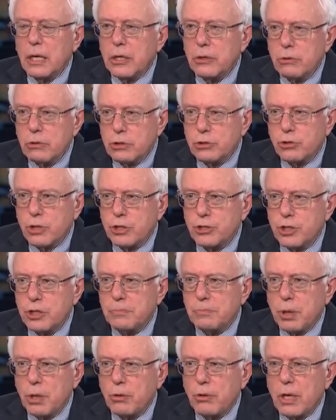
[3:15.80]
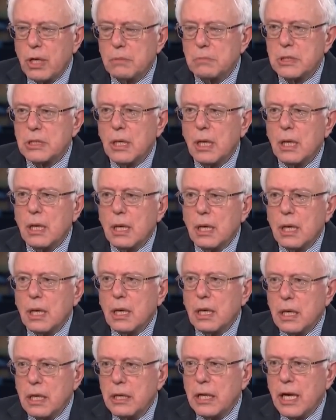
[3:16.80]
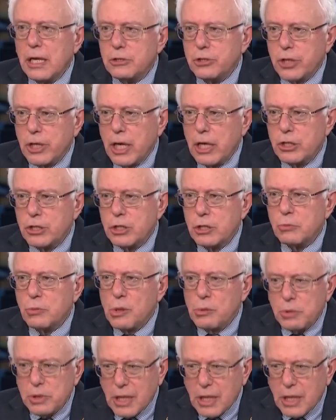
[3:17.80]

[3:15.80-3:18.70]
in nutrition programs, in education.